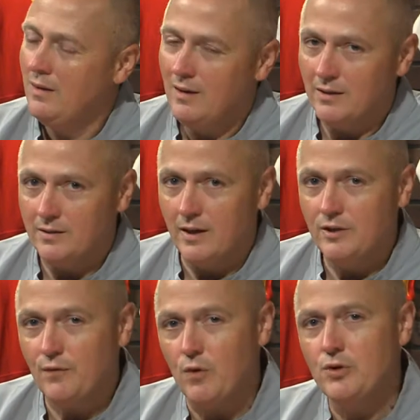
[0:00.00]
On today's
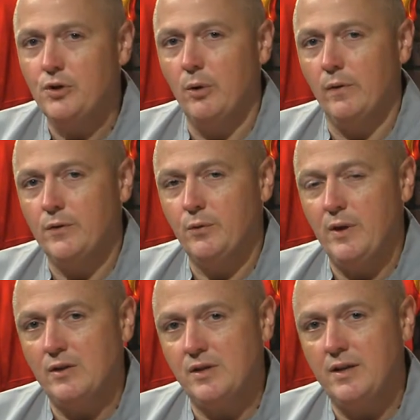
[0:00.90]
first show of the
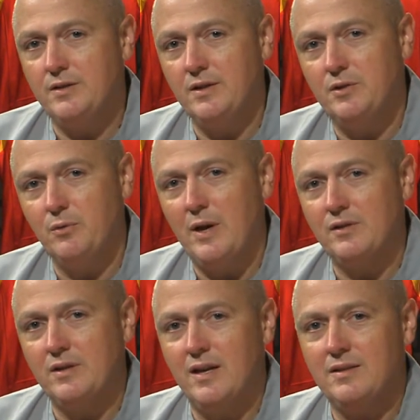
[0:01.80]

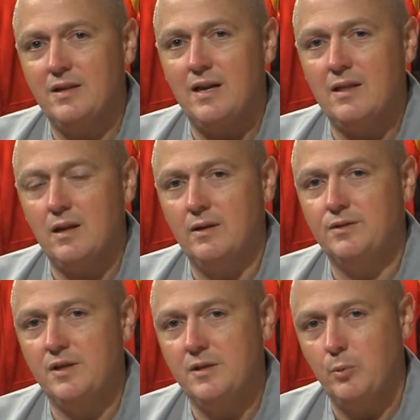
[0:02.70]
2018-2019 athletic
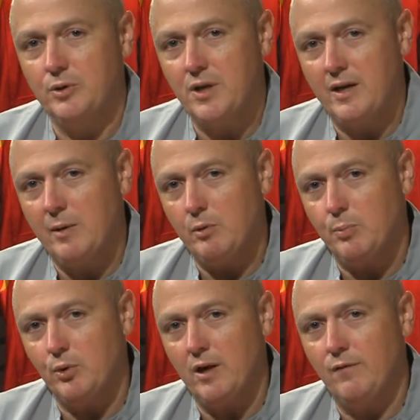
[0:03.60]
season, we'll check in with
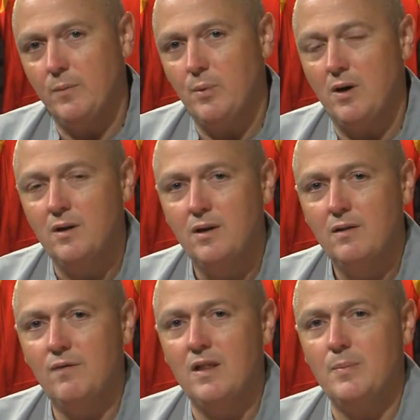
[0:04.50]
Bulldog football,
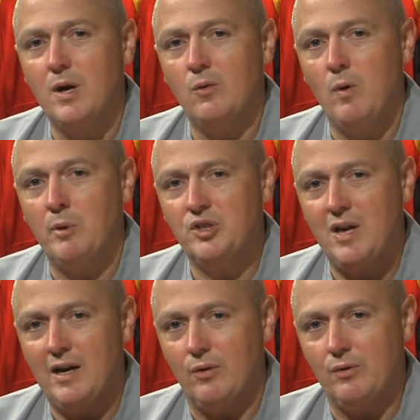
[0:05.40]
volleyball, and women's
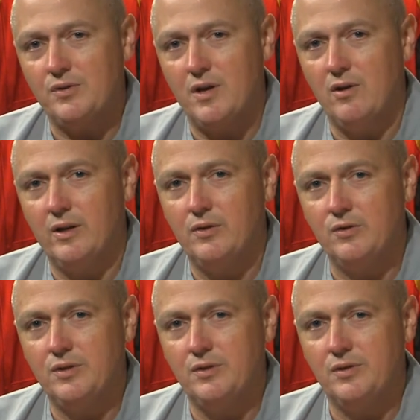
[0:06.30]
soccer as they all get their
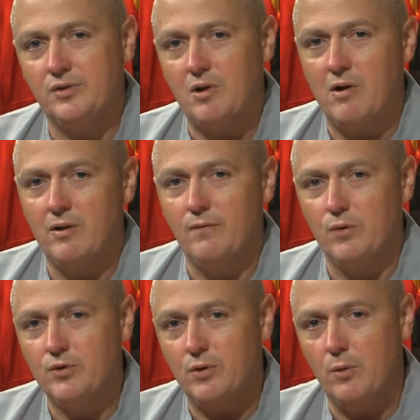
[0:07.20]
season started.
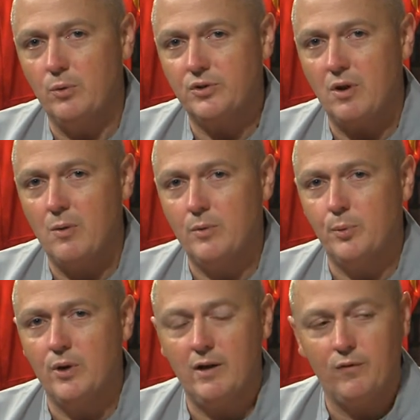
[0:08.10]
First, though, we'll start with
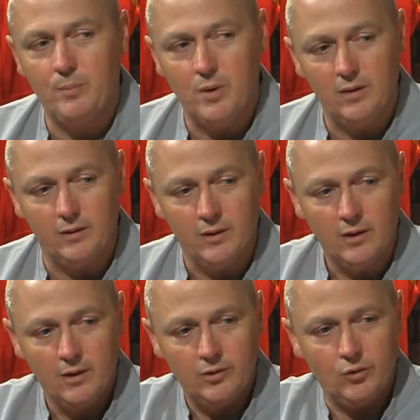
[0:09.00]
Bulldog football and
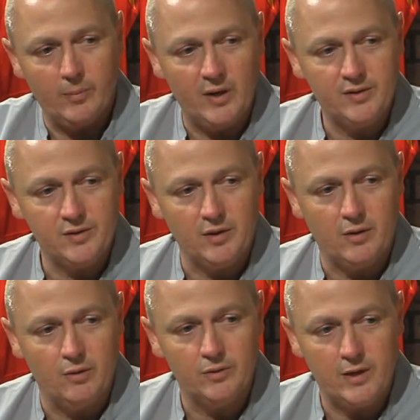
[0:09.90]
joined by assistant
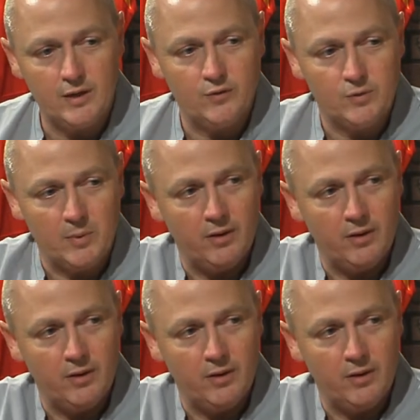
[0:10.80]
coach Tesfa Smith.